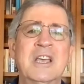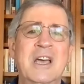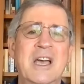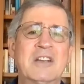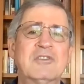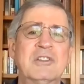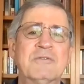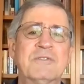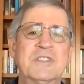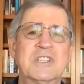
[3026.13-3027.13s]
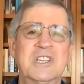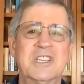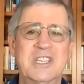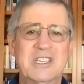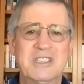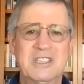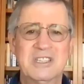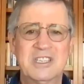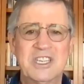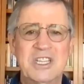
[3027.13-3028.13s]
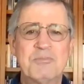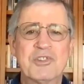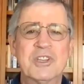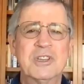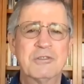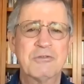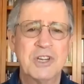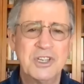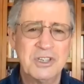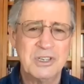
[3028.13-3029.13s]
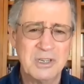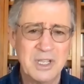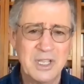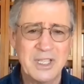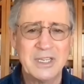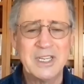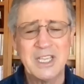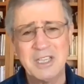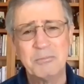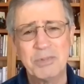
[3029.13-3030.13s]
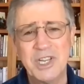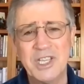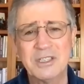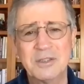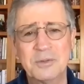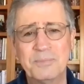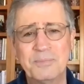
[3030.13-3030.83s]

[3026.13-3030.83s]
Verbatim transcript: actually facilitates this deeper integration uh, taking place.